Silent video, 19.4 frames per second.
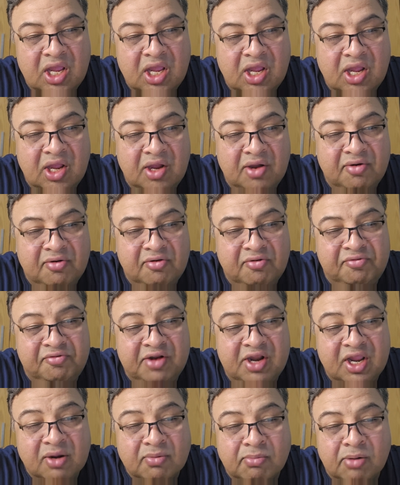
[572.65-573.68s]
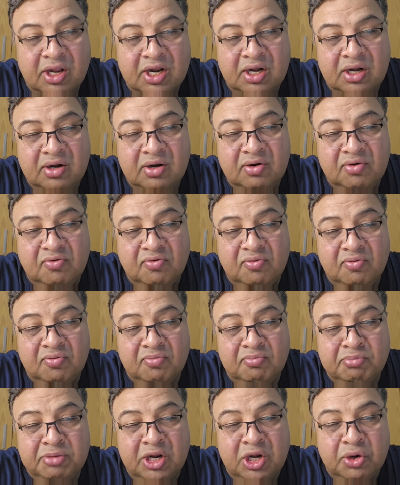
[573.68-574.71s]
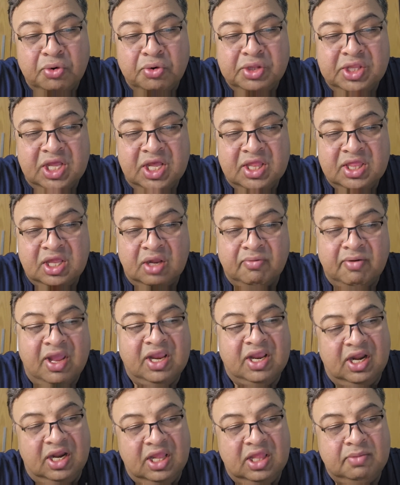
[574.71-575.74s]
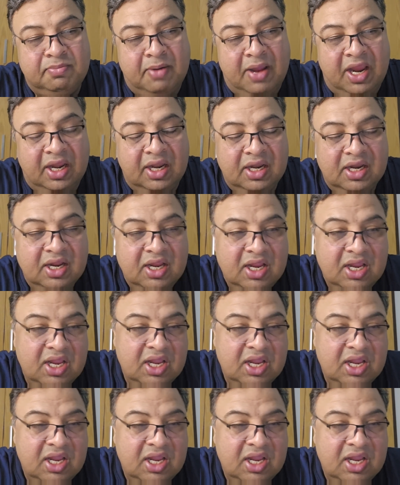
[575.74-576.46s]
eh, phlegmon below the cervical spine.